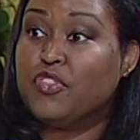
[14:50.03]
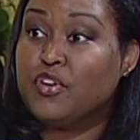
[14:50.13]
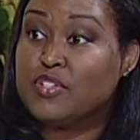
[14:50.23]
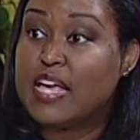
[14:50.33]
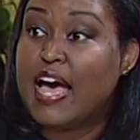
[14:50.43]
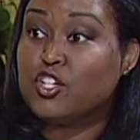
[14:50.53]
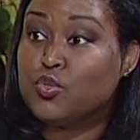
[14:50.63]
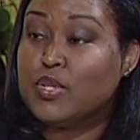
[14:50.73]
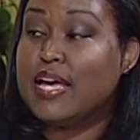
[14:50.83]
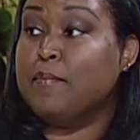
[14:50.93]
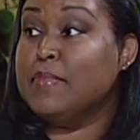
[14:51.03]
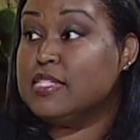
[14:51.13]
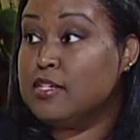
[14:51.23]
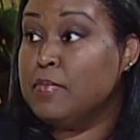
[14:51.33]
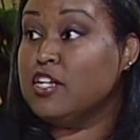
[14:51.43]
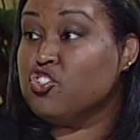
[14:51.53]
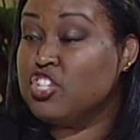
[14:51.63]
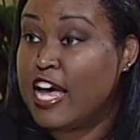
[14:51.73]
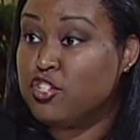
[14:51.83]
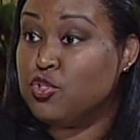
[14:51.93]
There is actually a misdemeanor
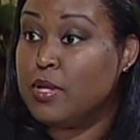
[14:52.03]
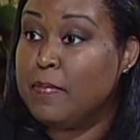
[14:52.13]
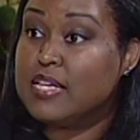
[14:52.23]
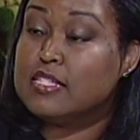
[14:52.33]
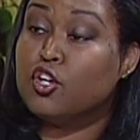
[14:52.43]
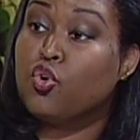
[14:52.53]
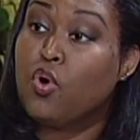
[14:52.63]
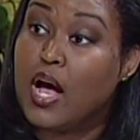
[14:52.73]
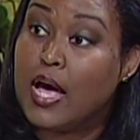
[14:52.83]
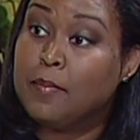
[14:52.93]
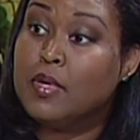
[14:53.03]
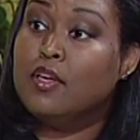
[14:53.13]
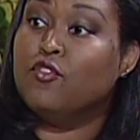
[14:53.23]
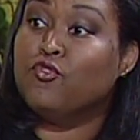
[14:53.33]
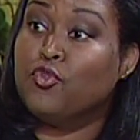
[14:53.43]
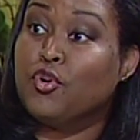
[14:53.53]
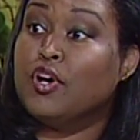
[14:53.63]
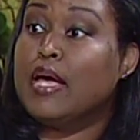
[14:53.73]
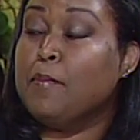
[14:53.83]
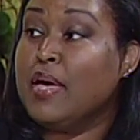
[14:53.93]
statute that makes it a crime
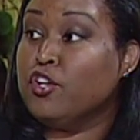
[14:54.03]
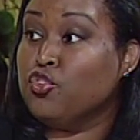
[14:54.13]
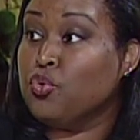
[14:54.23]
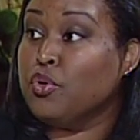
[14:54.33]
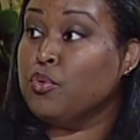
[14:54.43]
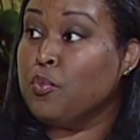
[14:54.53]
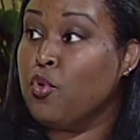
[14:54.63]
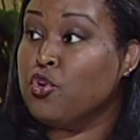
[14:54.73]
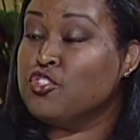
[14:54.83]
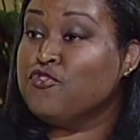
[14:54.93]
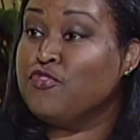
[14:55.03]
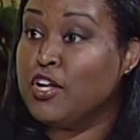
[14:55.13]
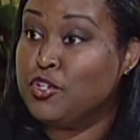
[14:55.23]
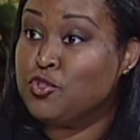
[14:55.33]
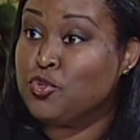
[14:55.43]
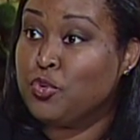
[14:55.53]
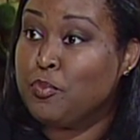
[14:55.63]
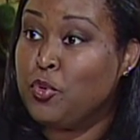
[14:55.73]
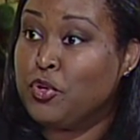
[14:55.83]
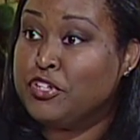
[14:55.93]
for a mandatory reporter's failure to
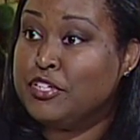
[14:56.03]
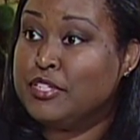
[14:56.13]
report.